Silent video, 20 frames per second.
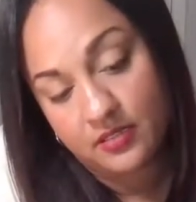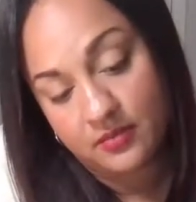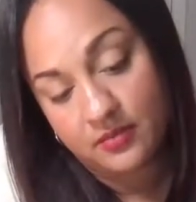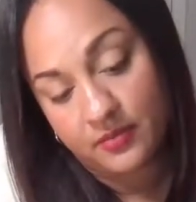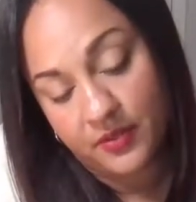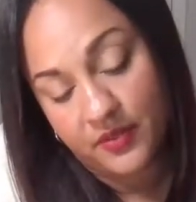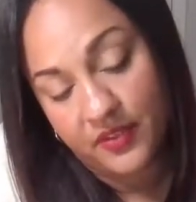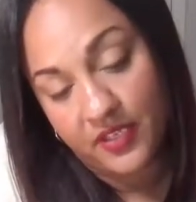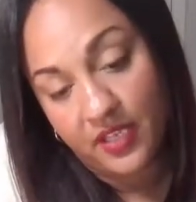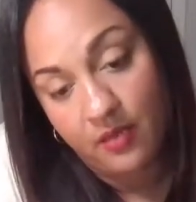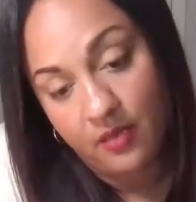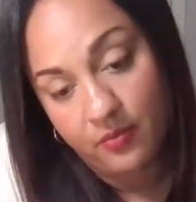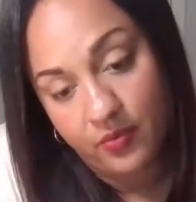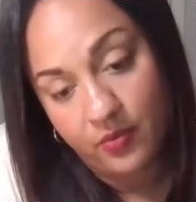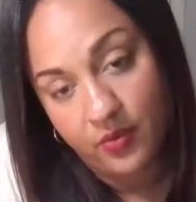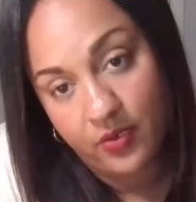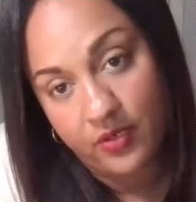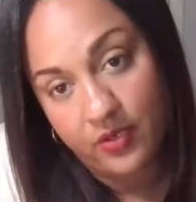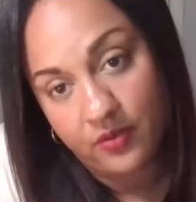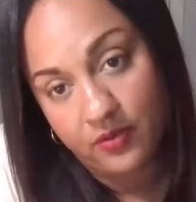With the
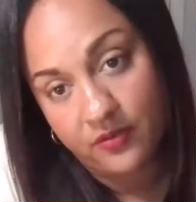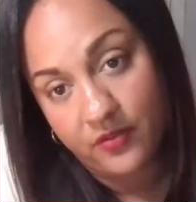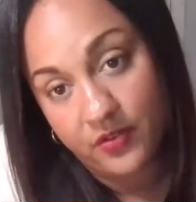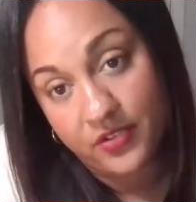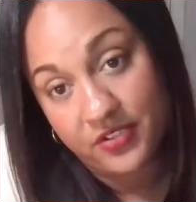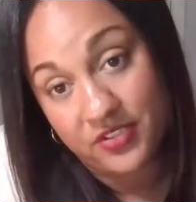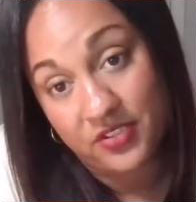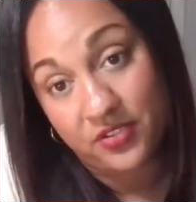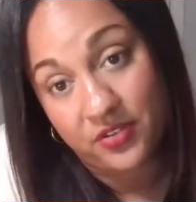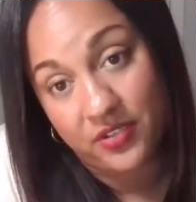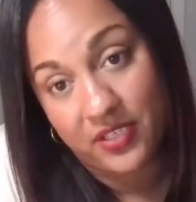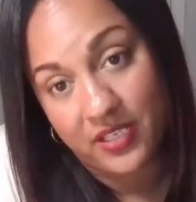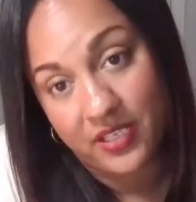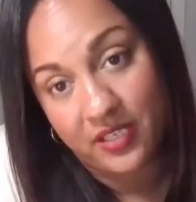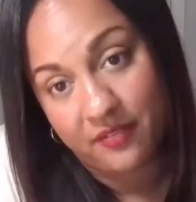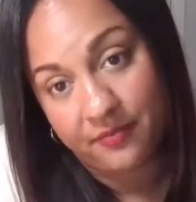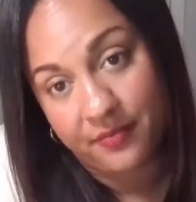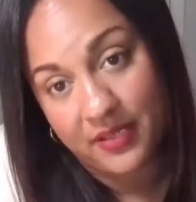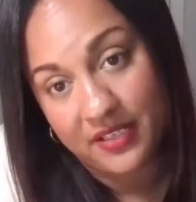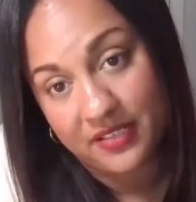Emperor in reverse to the King
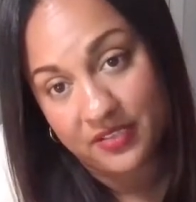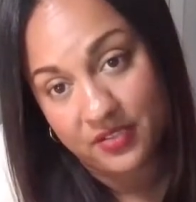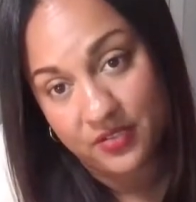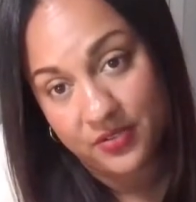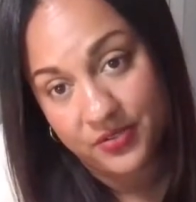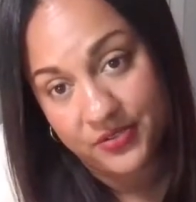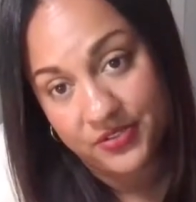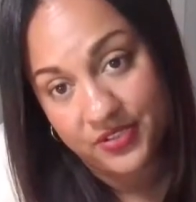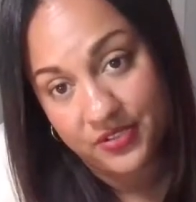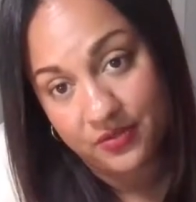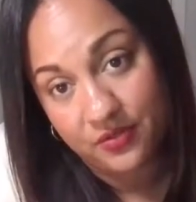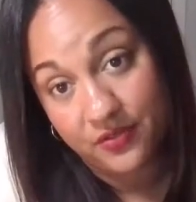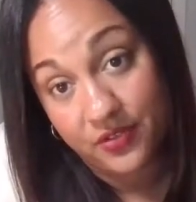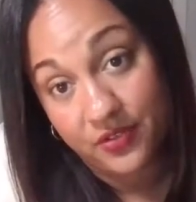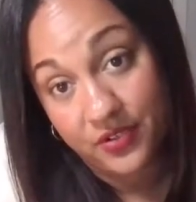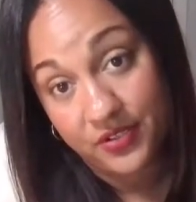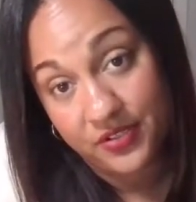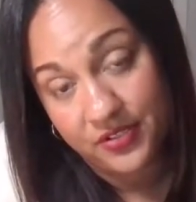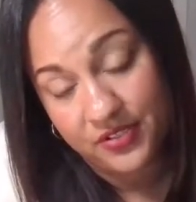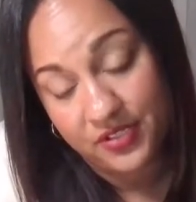of Pentacles in
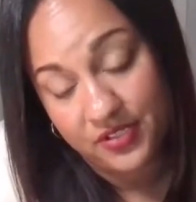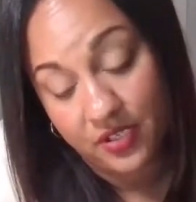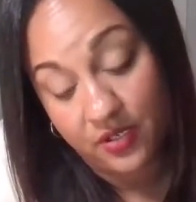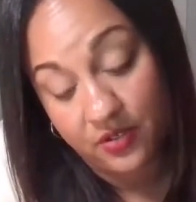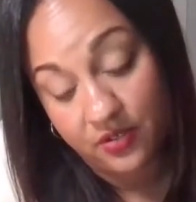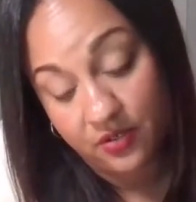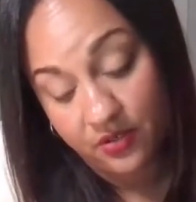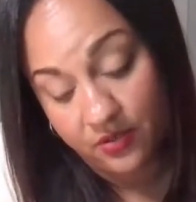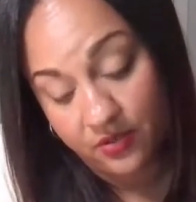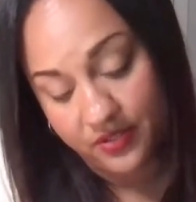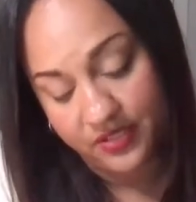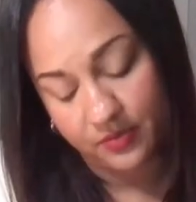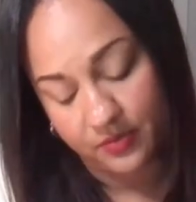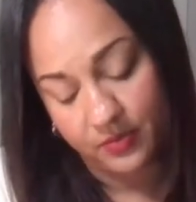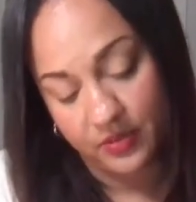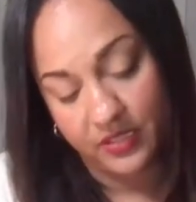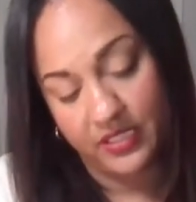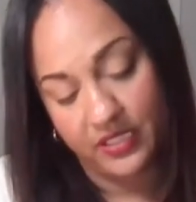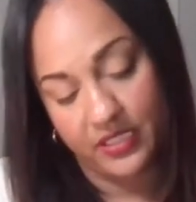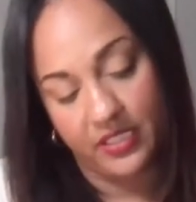reverse under the
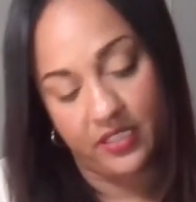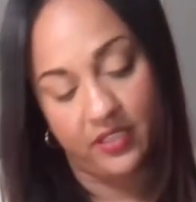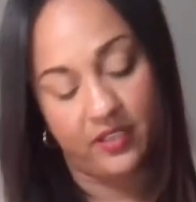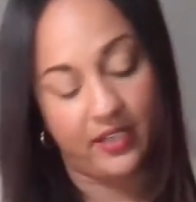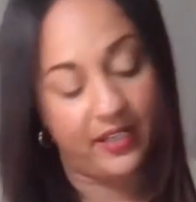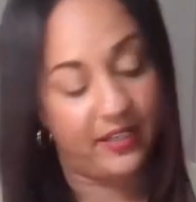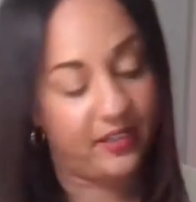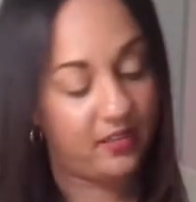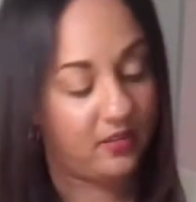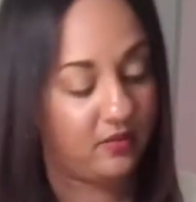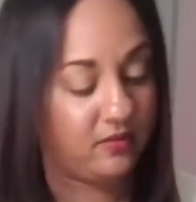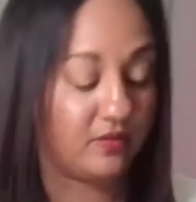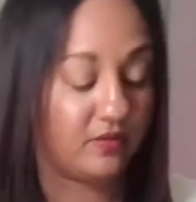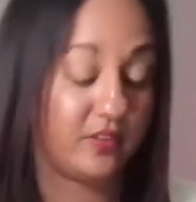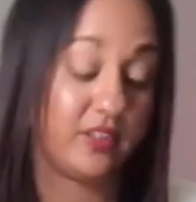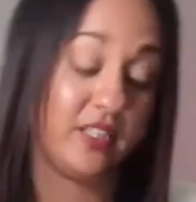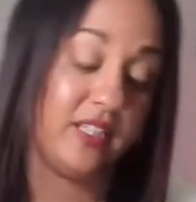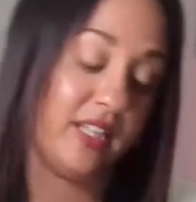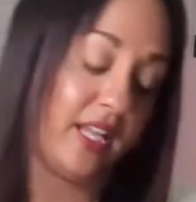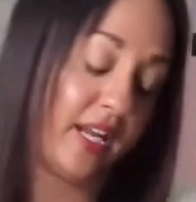split here. I don't
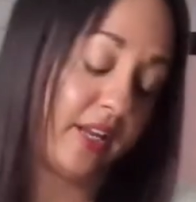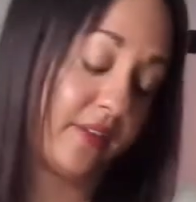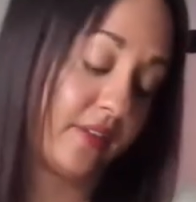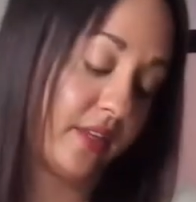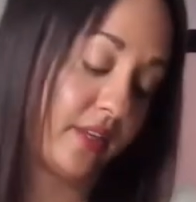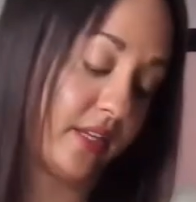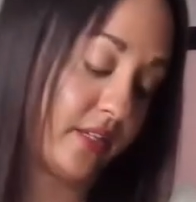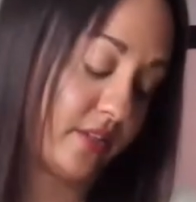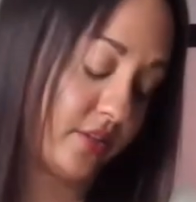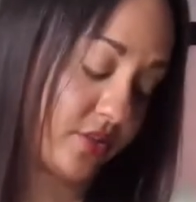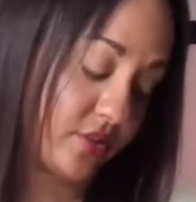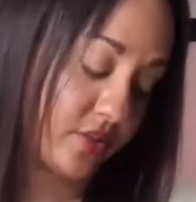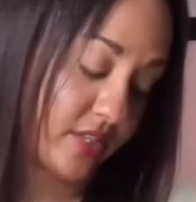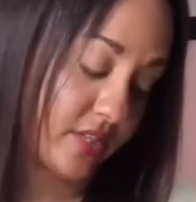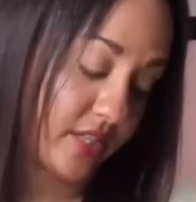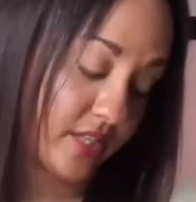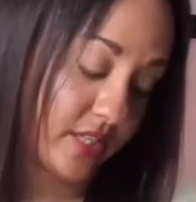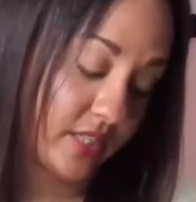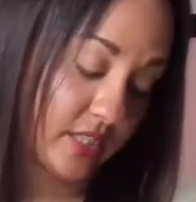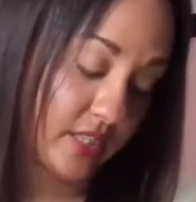really like that energy,
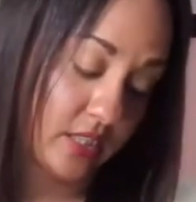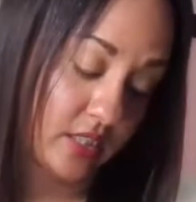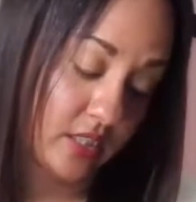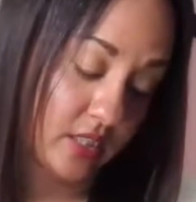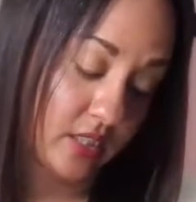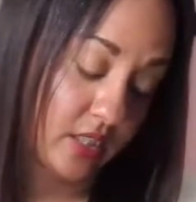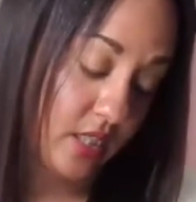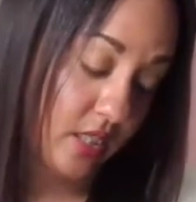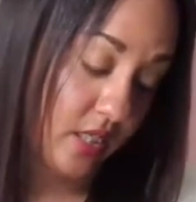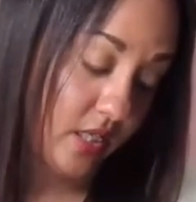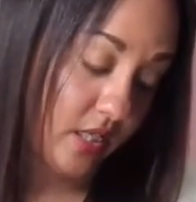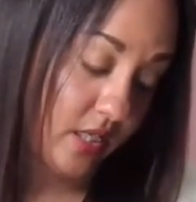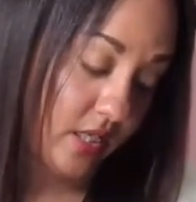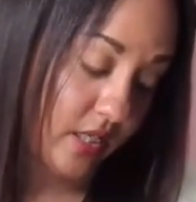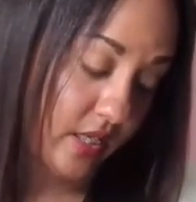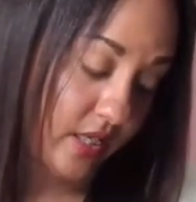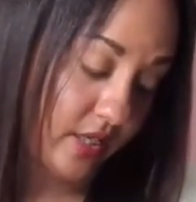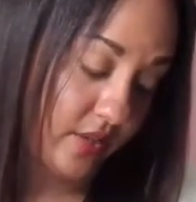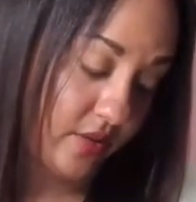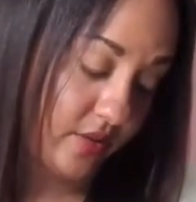guys.
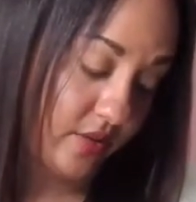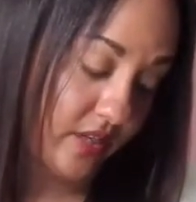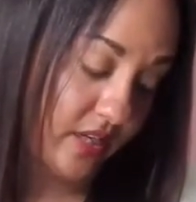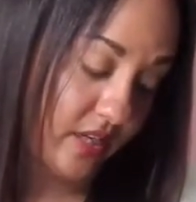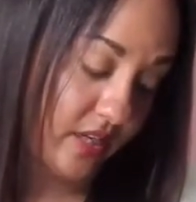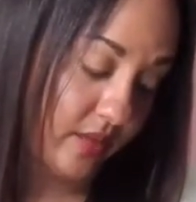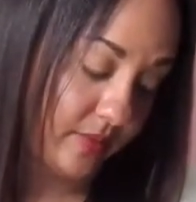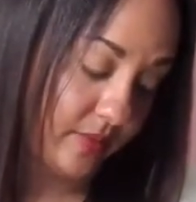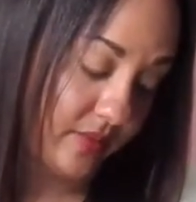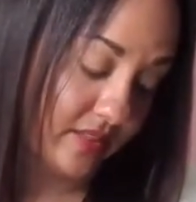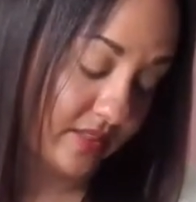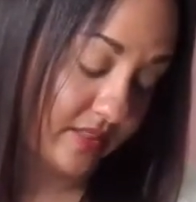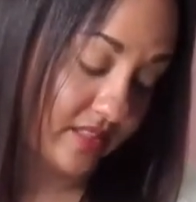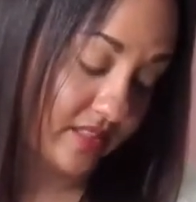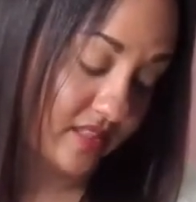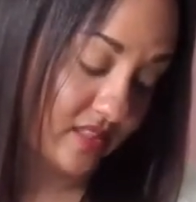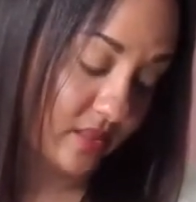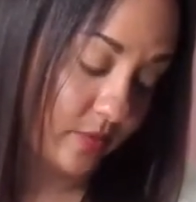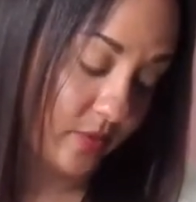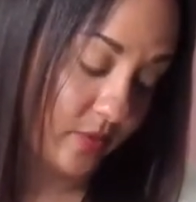I do not, because that's
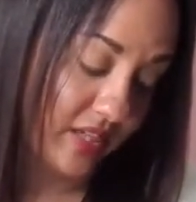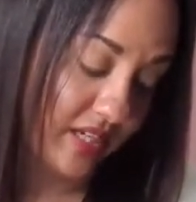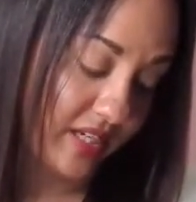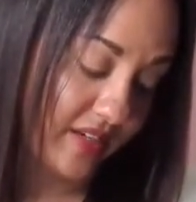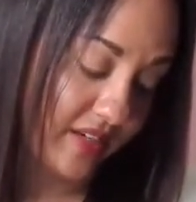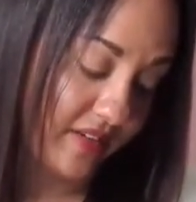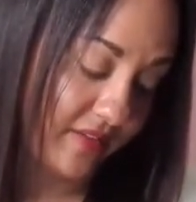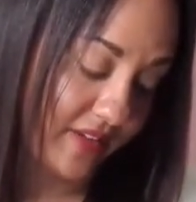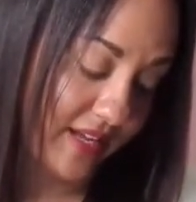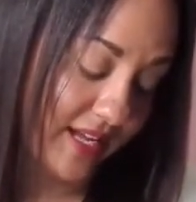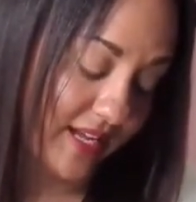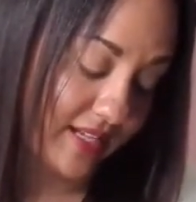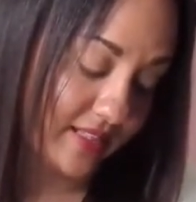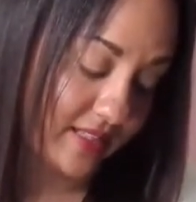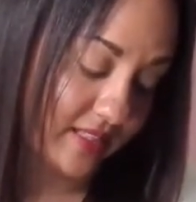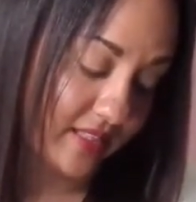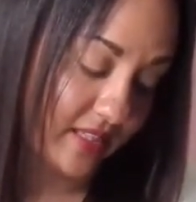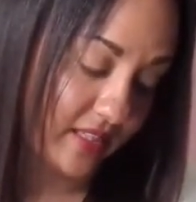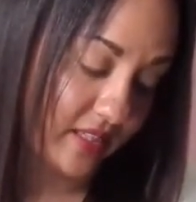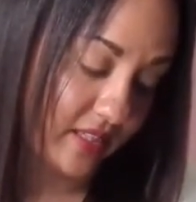someone kind of
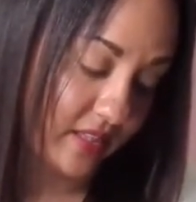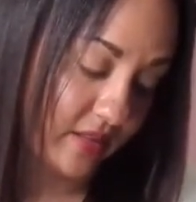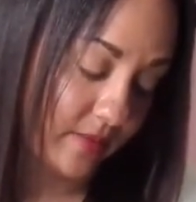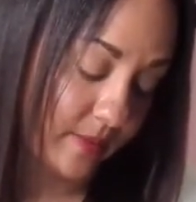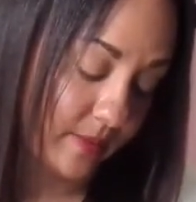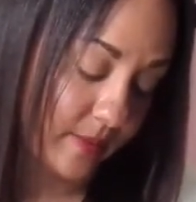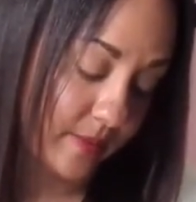acting